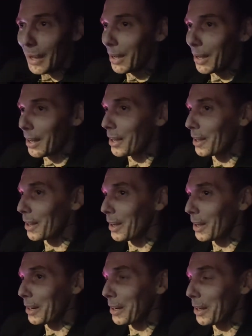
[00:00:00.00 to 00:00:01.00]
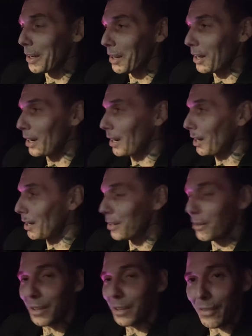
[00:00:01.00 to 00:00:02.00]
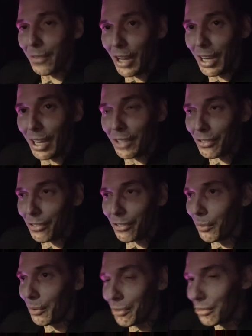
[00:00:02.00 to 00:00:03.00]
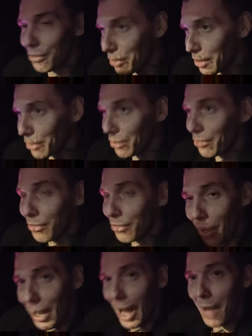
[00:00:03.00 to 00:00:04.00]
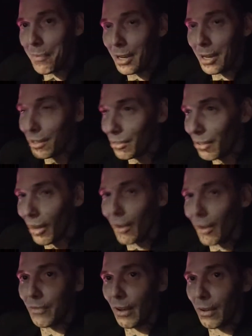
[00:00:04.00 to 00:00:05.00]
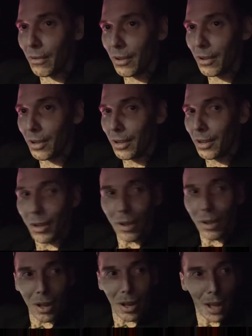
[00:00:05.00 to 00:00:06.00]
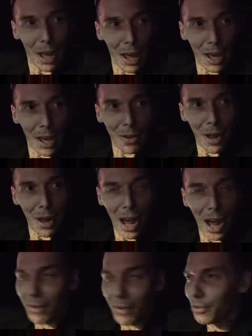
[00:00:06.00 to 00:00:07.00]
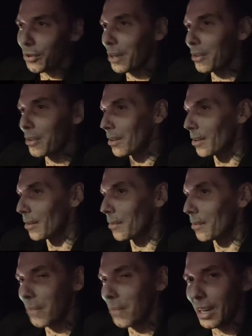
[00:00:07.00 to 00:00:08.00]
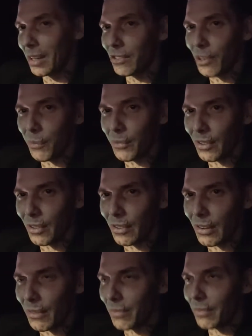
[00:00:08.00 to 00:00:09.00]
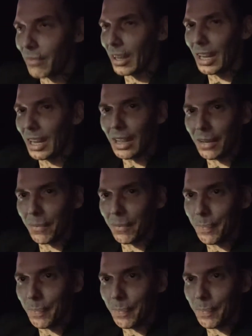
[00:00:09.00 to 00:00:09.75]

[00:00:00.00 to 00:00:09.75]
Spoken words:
Uh, it never changes. It's always just, this is how it happened. This is how I felt. And I don't try to make assumptions of anything.